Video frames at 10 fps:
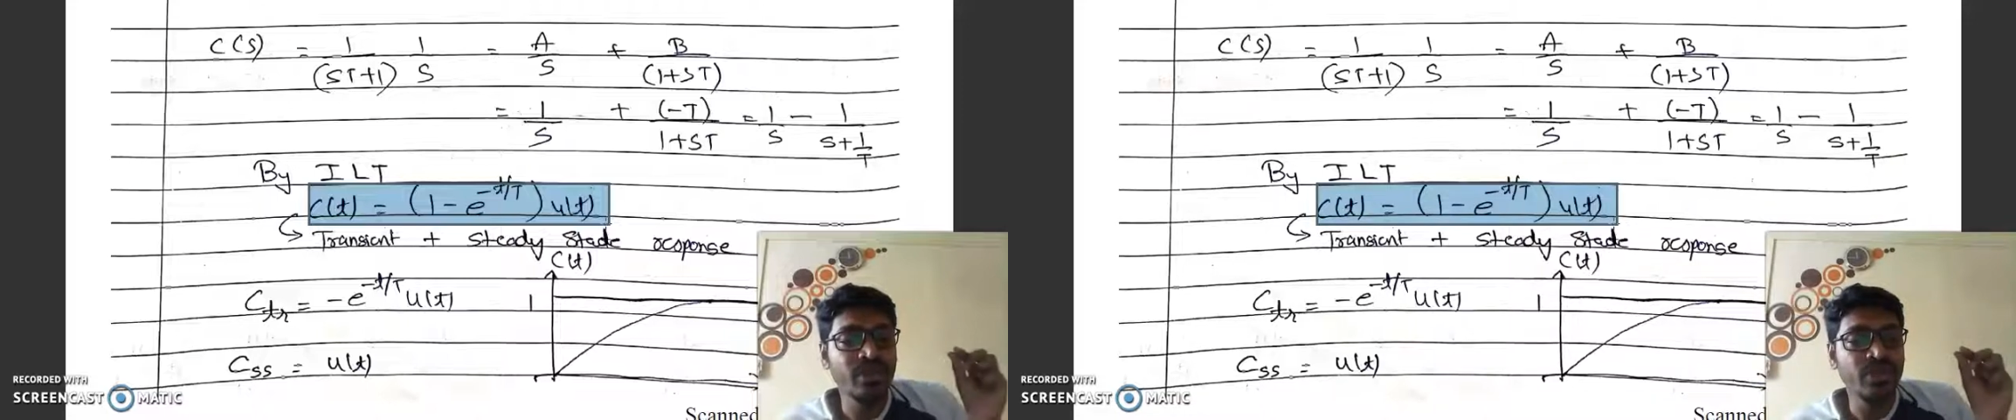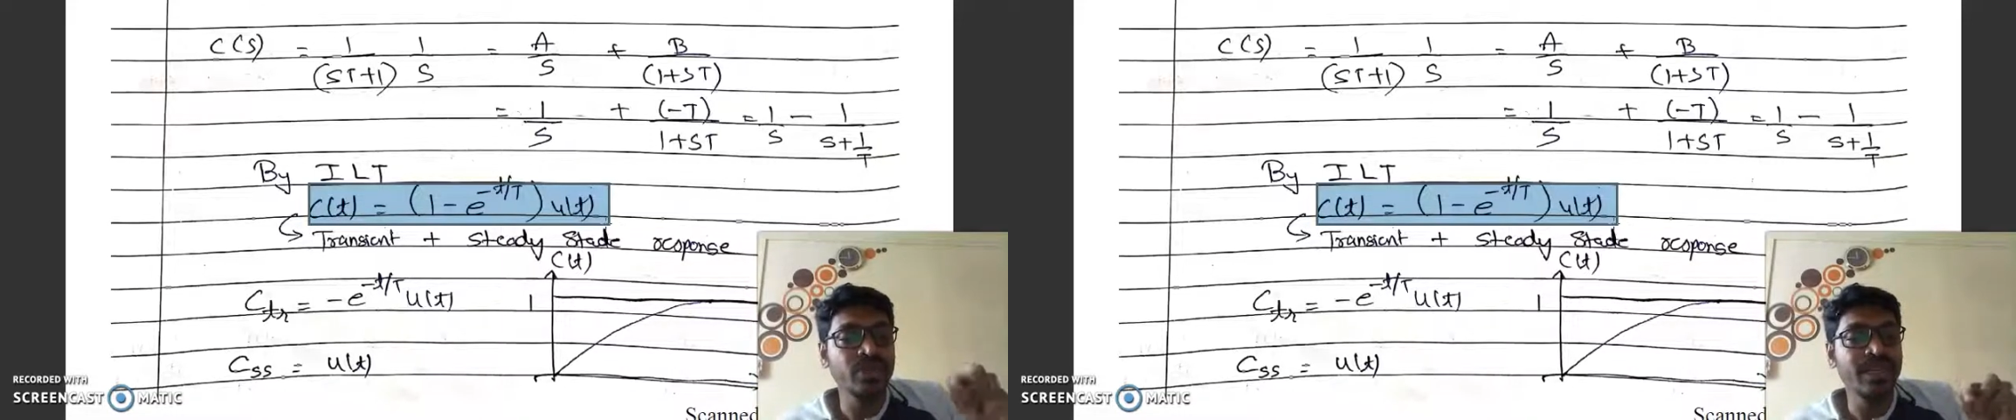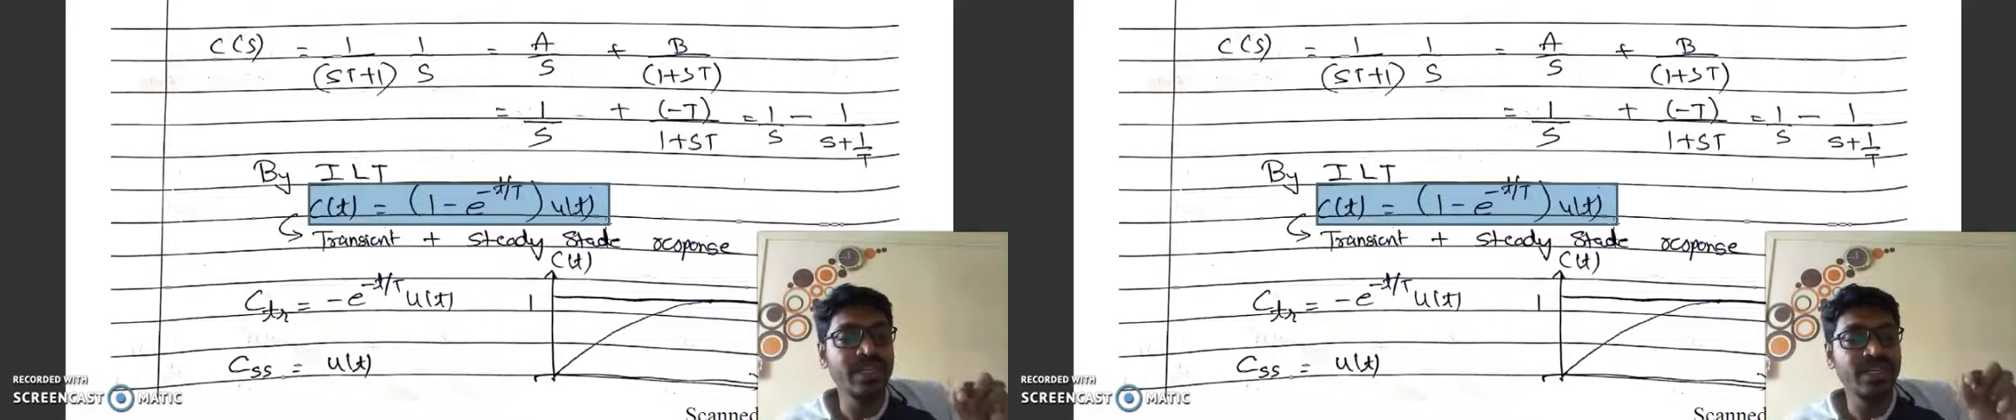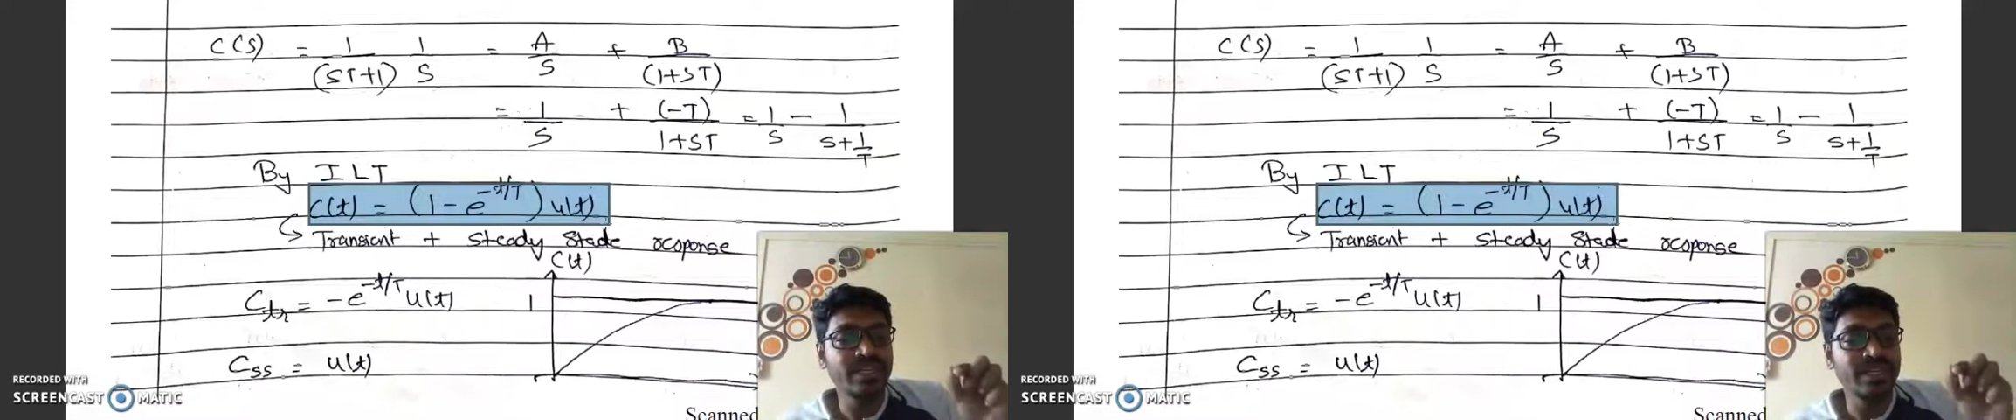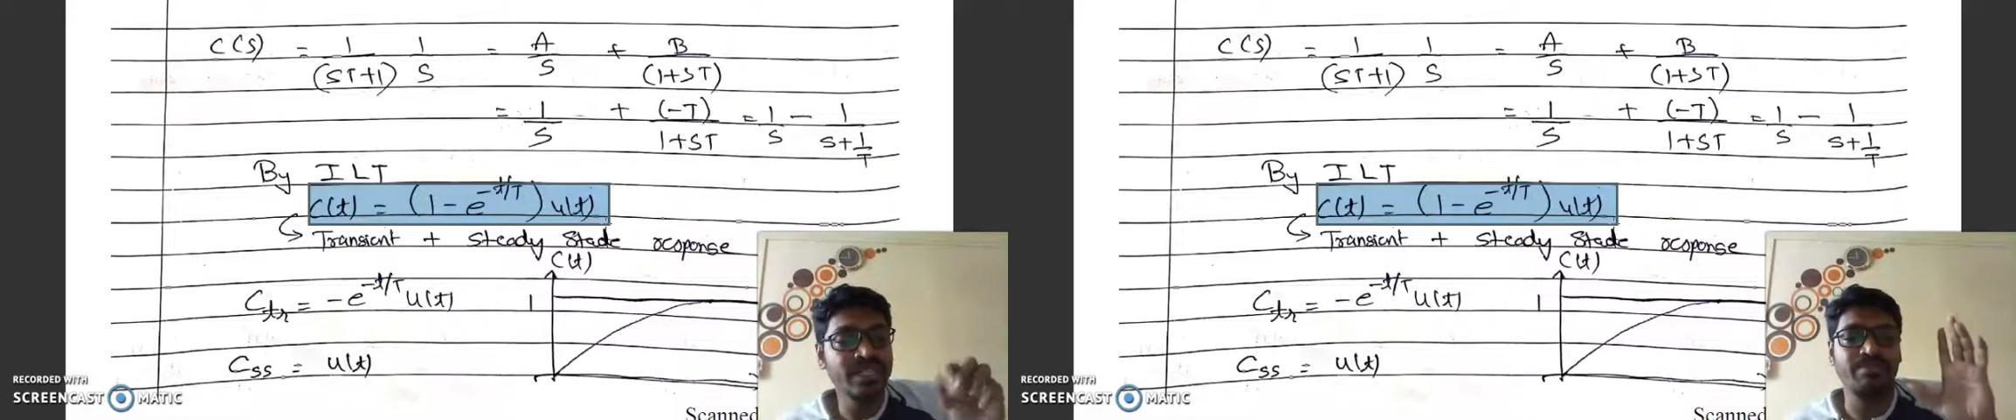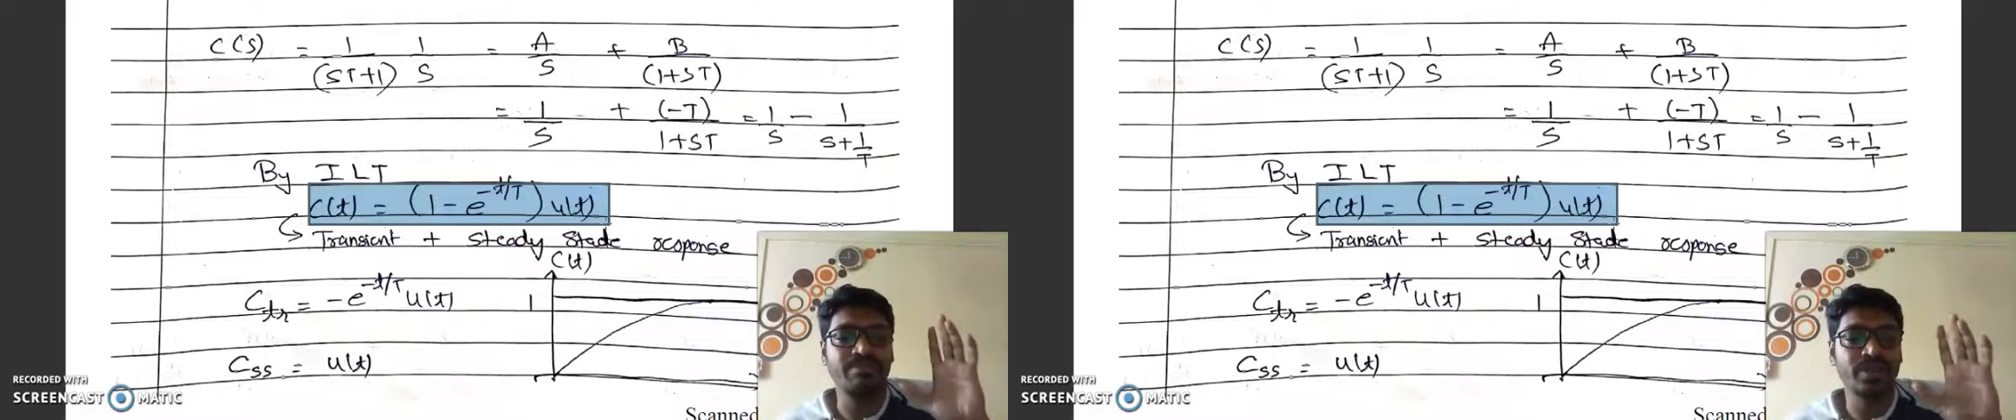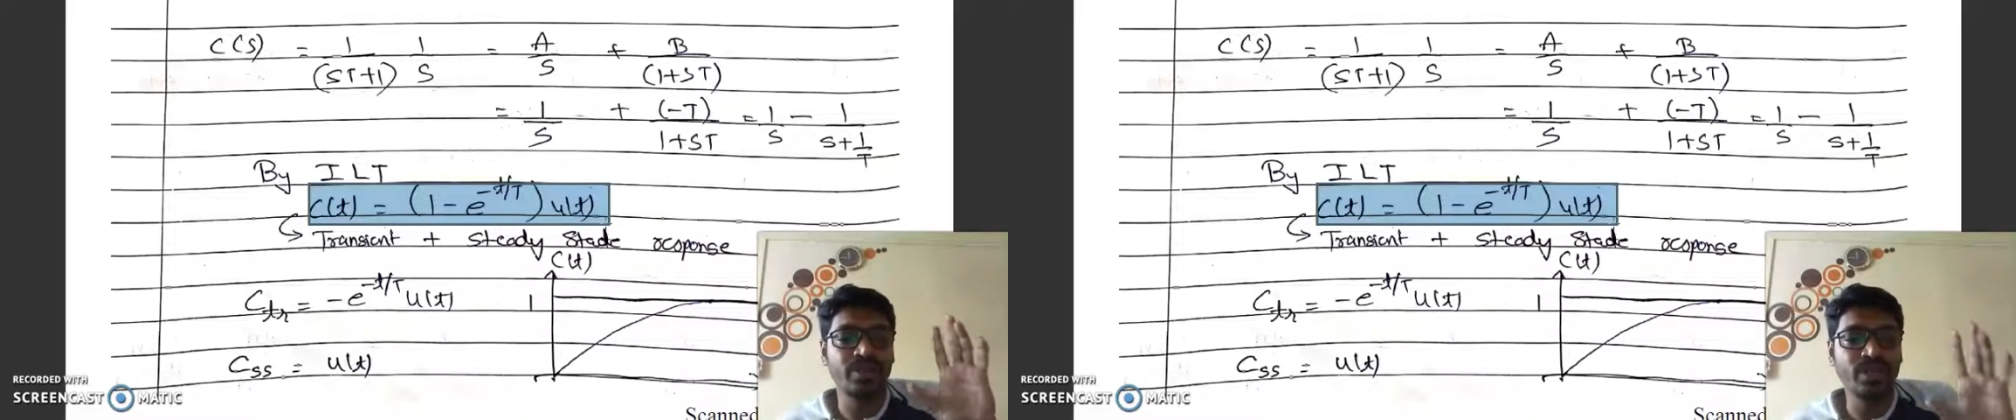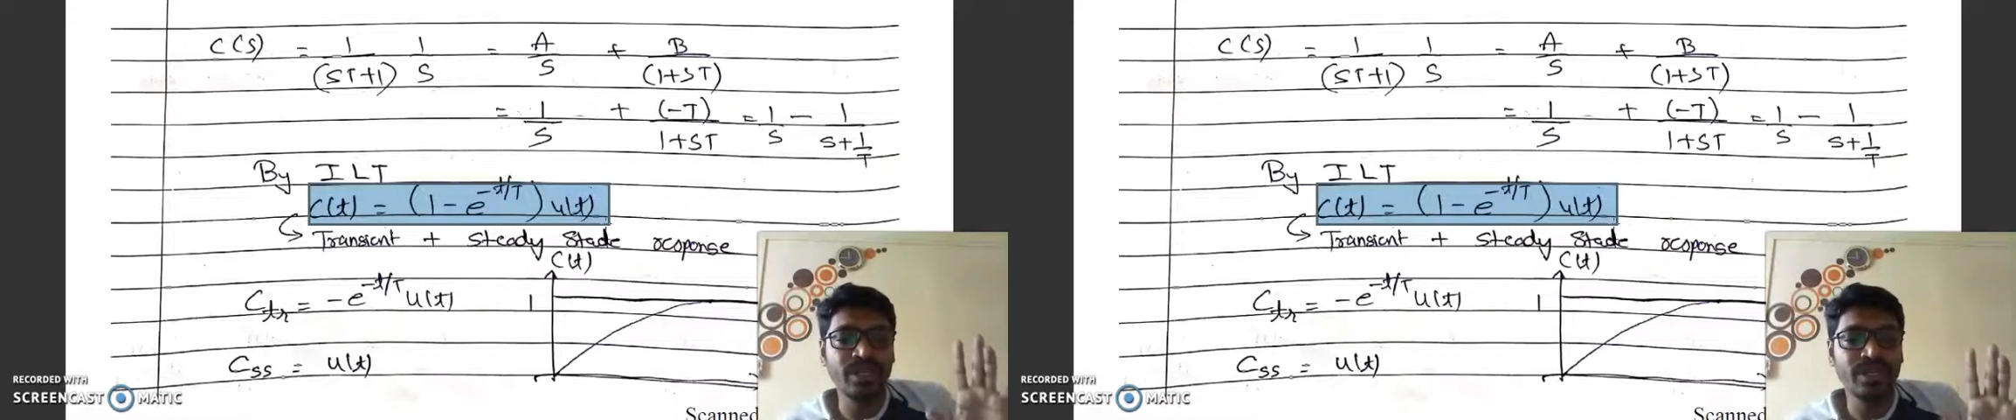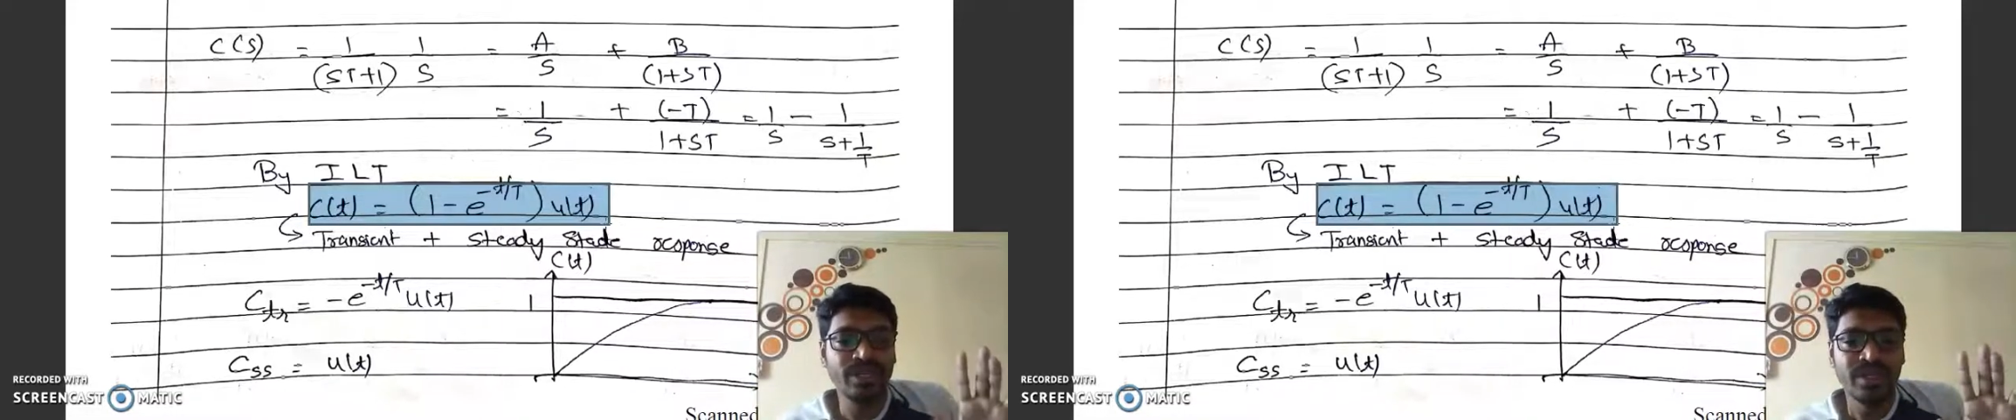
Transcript: unit step, okay,